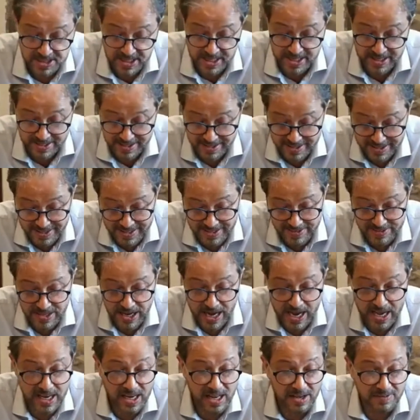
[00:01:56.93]

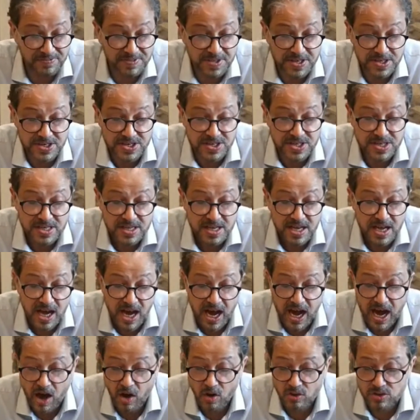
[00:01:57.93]
I love this.
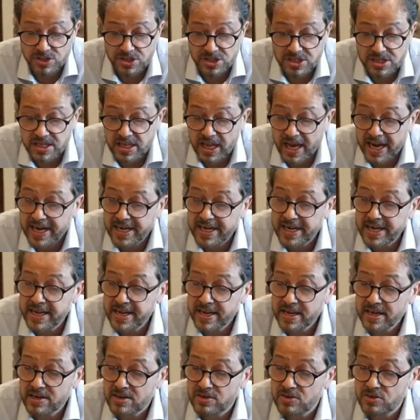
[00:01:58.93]
How
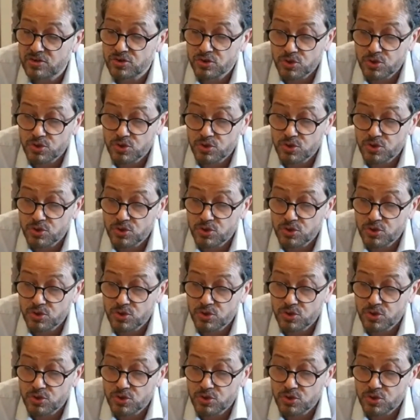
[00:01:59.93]
sliding